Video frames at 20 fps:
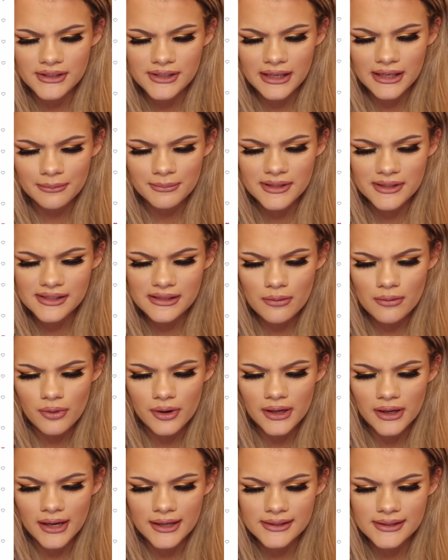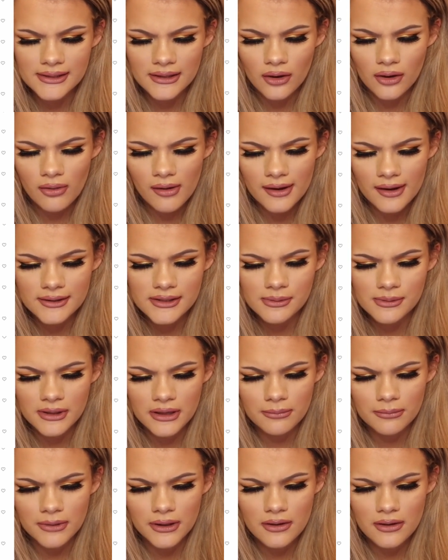take me somewhere nice and quiet so you
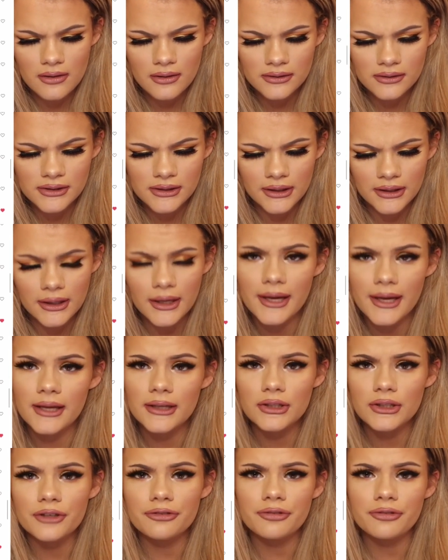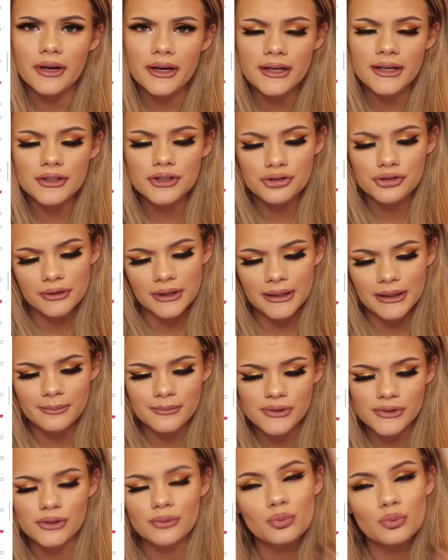can be naughty in your fucking
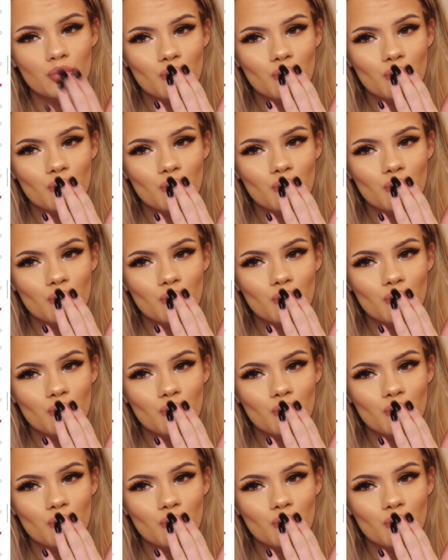dreams.